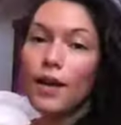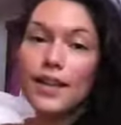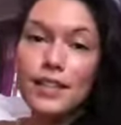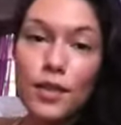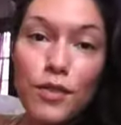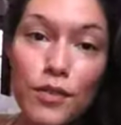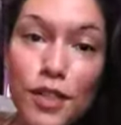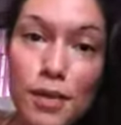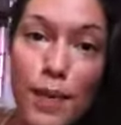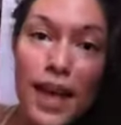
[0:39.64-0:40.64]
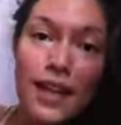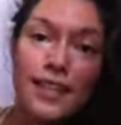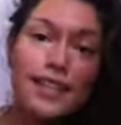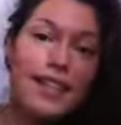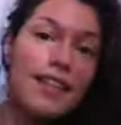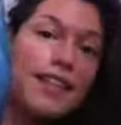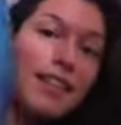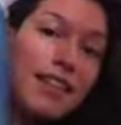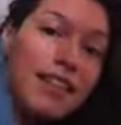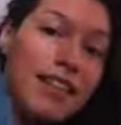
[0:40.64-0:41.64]
Okay, so the first bag is
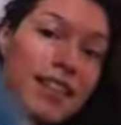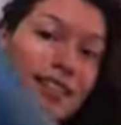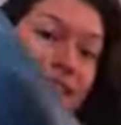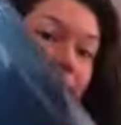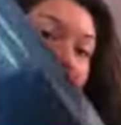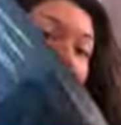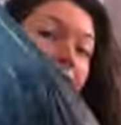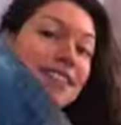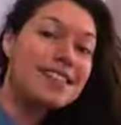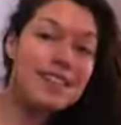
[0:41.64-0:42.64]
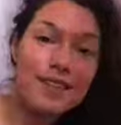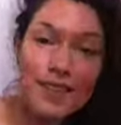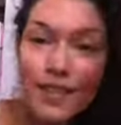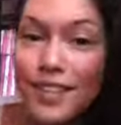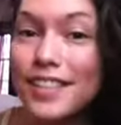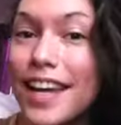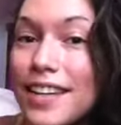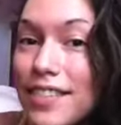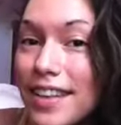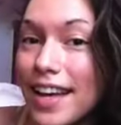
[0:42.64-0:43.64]
this size, so there's
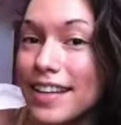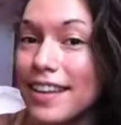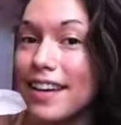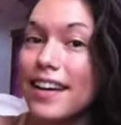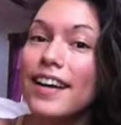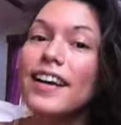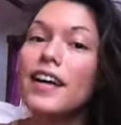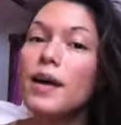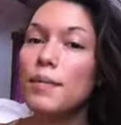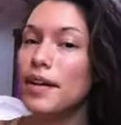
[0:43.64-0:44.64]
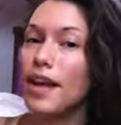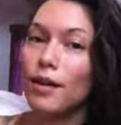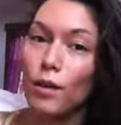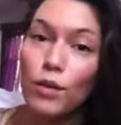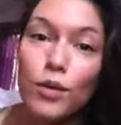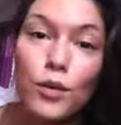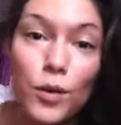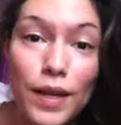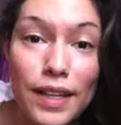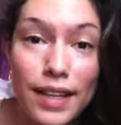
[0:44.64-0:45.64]
kind of a lot in there. But I'll go through
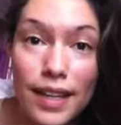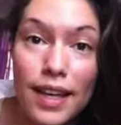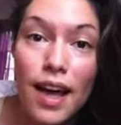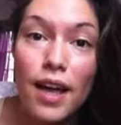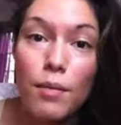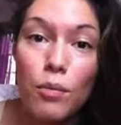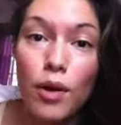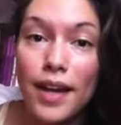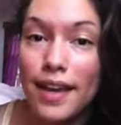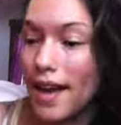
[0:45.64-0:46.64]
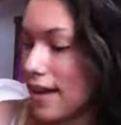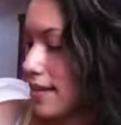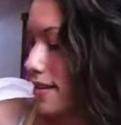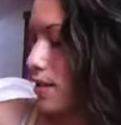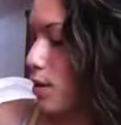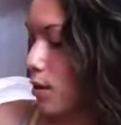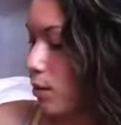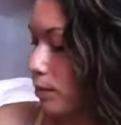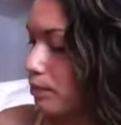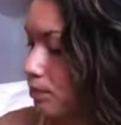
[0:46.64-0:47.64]
quickly um, what I got. So